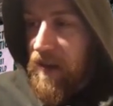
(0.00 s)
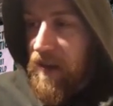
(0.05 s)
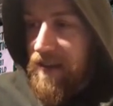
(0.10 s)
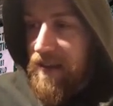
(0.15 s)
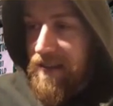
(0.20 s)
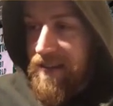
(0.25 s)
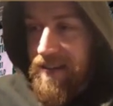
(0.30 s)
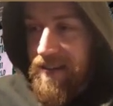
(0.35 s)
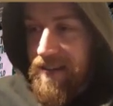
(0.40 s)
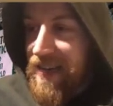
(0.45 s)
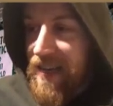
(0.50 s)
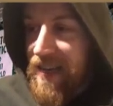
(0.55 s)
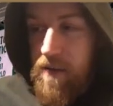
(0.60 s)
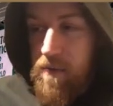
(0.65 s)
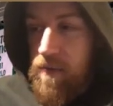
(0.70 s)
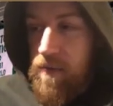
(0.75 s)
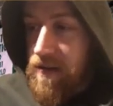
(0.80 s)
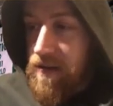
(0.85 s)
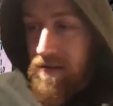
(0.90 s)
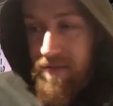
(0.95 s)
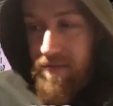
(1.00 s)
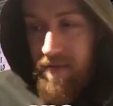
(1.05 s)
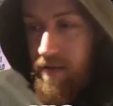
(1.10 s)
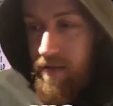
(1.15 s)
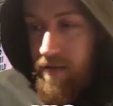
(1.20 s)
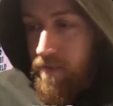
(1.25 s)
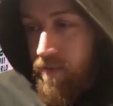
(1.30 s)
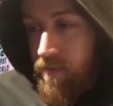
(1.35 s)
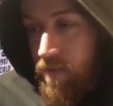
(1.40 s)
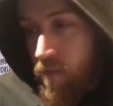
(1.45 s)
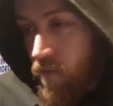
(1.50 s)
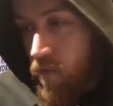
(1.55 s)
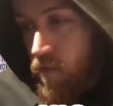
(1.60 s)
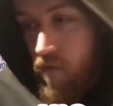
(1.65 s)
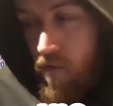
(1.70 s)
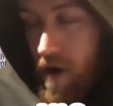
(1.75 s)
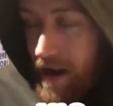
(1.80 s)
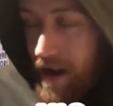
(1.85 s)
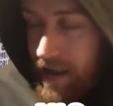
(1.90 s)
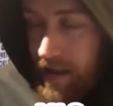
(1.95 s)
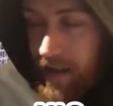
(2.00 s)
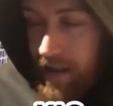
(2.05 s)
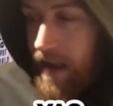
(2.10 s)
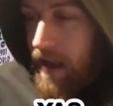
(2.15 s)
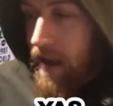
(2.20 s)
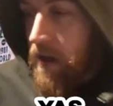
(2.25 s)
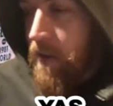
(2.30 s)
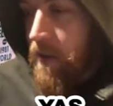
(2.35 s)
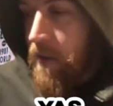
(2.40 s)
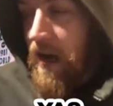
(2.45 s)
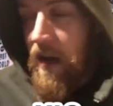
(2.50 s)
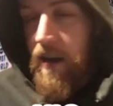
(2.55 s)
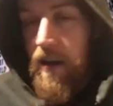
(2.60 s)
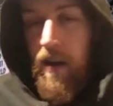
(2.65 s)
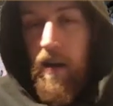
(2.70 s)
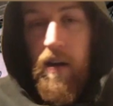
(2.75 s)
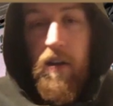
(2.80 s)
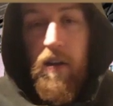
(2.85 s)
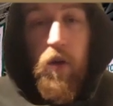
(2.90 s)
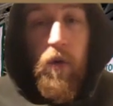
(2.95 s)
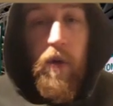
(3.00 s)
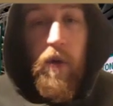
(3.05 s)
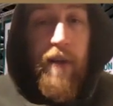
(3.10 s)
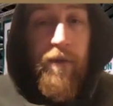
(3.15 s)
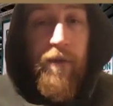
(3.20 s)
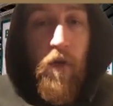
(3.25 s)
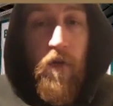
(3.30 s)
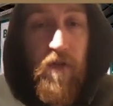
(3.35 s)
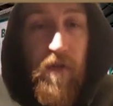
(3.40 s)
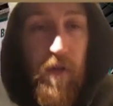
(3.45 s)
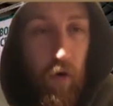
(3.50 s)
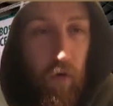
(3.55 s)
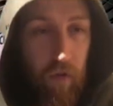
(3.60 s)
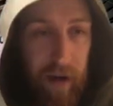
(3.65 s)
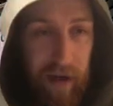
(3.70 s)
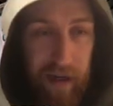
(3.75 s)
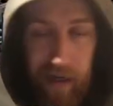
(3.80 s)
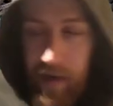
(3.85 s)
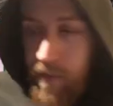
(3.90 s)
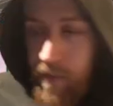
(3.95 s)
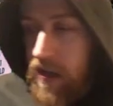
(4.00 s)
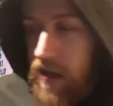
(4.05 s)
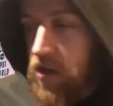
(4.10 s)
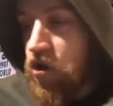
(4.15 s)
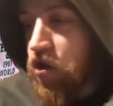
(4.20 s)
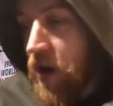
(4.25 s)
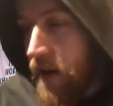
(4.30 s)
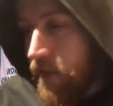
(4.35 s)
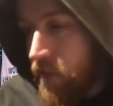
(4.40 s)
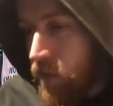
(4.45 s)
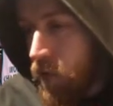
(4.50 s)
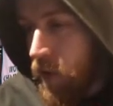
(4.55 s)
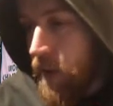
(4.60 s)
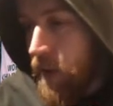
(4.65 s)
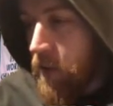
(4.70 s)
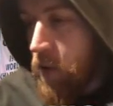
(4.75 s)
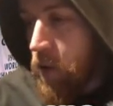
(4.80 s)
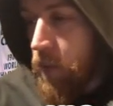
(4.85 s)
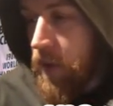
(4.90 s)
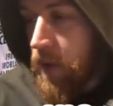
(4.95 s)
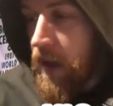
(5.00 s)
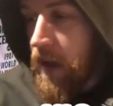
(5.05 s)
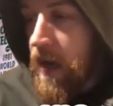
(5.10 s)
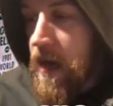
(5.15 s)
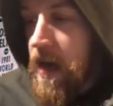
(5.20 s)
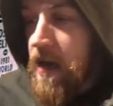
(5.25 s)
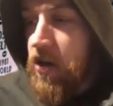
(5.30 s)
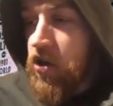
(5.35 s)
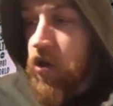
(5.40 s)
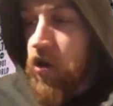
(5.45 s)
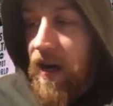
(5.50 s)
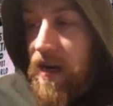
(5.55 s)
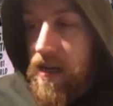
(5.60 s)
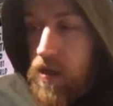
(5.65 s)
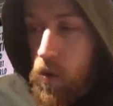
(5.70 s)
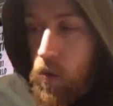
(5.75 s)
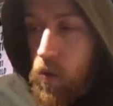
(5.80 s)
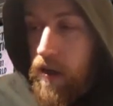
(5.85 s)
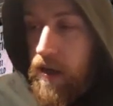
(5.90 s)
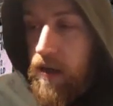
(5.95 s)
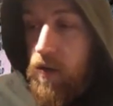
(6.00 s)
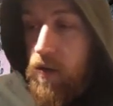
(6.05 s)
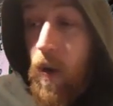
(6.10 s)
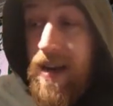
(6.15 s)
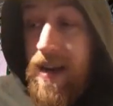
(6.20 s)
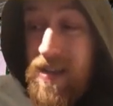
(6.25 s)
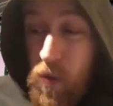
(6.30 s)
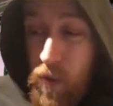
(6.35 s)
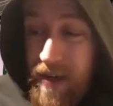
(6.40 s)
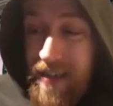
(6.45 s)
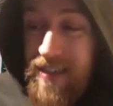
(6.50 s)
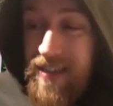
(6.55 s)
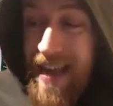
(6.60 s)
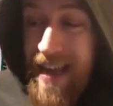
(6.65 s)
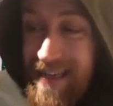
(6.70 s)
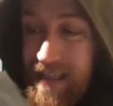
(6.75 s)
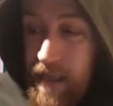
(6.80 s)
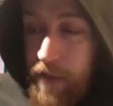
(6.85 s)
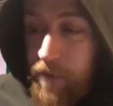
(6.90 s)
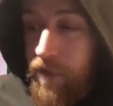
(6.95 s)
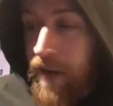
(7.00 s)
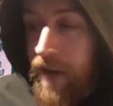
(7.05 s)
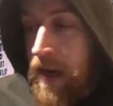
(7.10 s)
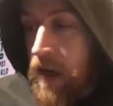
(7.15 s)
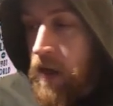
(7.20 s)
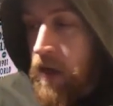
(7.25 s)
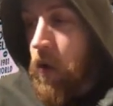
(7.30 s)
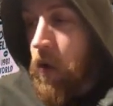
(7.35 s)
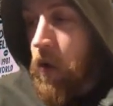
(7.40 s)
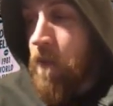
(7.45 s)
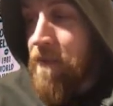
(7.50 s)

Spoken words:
the teams wrecking their head about how they're going to do it. They've already limited travel a little bit. Twice a week testing for household